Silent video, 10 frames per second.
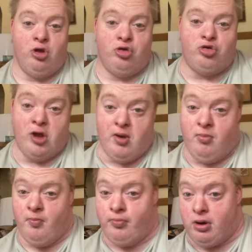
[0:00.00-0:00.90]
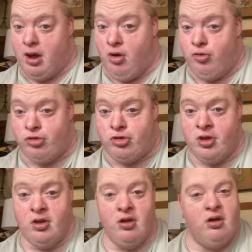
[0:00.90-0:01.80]
gym pros,
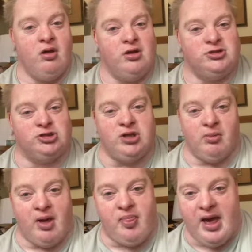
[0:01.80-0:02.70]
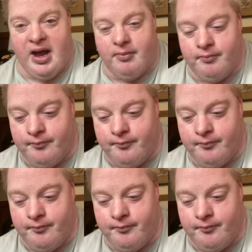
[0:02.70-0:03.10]
stuff like that.